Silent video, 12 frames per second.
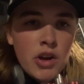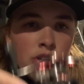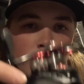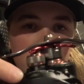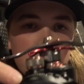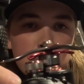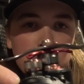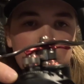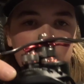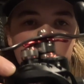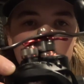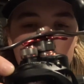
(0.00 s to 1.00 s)
super
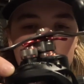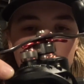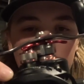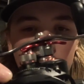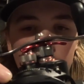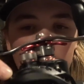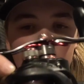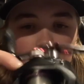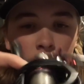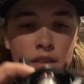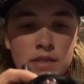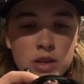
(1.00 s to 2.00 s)
good reel.
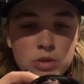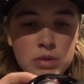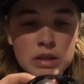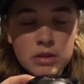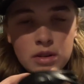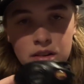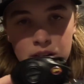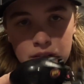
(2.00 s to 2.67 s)
Love this reel.